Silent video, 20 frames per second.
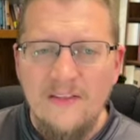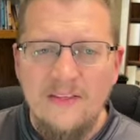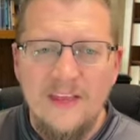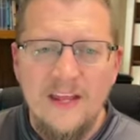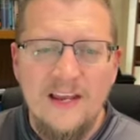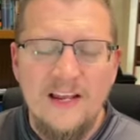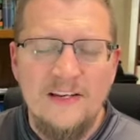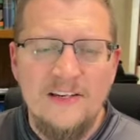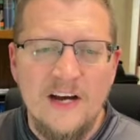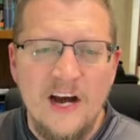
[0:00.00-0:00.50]

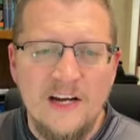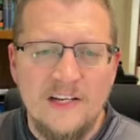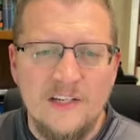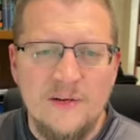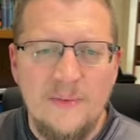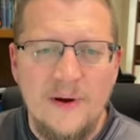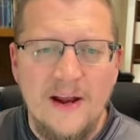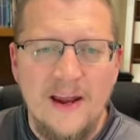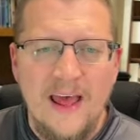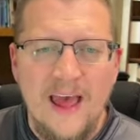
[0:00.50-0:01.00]
than he talks
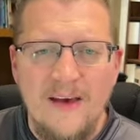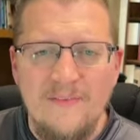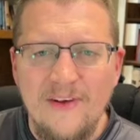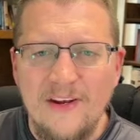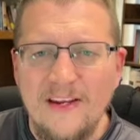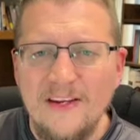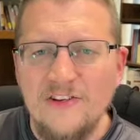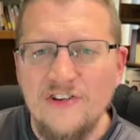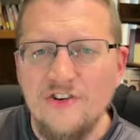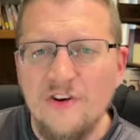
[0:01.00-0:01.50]
about
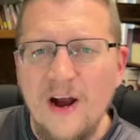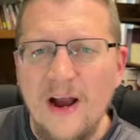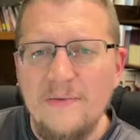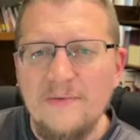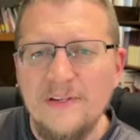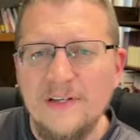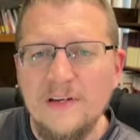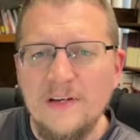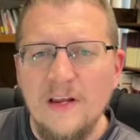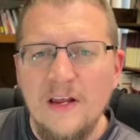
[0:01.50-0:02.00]
heaven, and
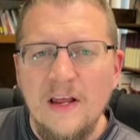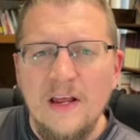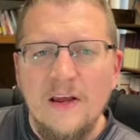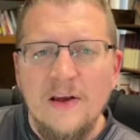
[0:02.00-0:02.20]
describes it